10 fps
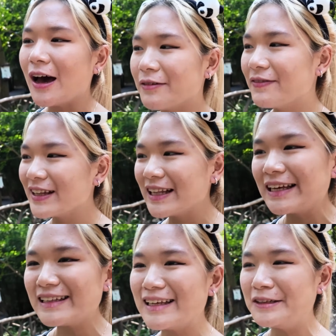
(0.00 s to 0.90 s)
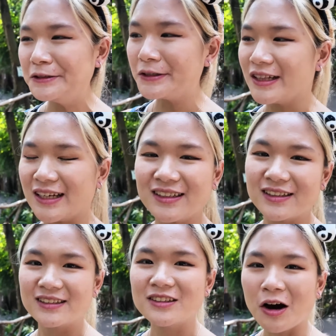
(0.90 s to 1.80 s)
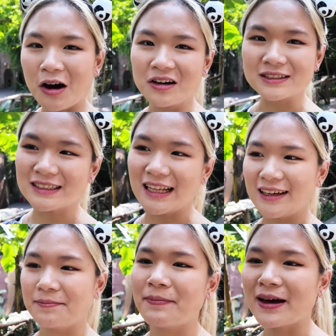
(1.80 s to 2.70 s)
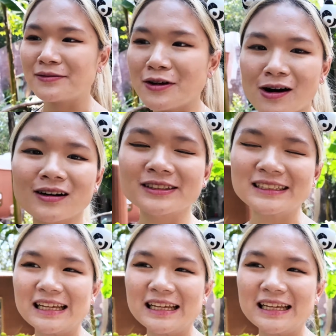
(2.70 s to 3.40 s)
I feel like they look like dogs, like pet dogs.